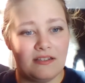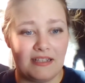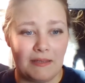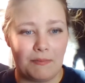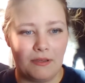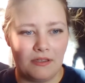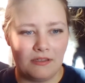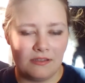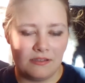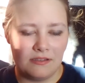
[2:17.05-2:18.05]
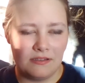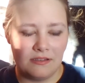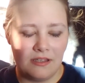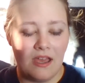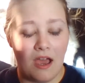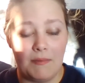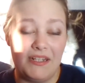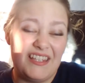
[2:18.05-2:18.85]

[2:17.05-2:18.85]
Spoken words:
Sleep. I mean,